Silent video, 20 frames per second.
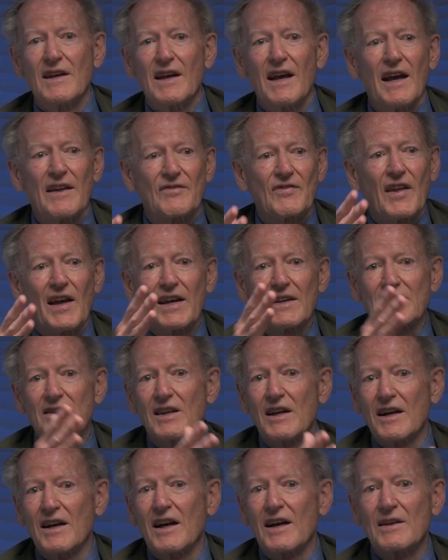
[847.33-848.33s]
At that
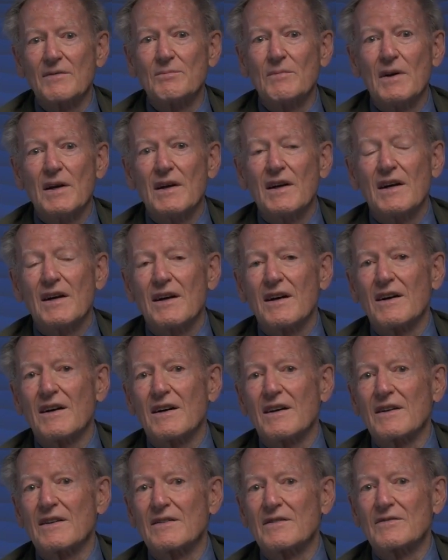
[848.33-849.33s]
time,
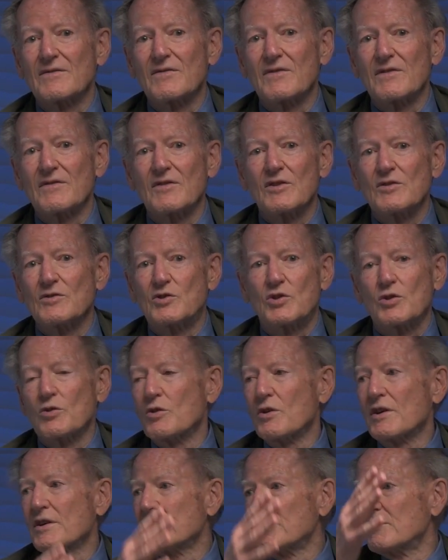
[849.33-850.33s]

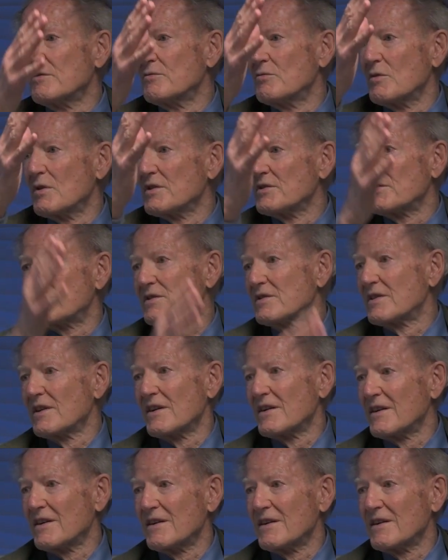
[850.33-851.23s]
Jordan was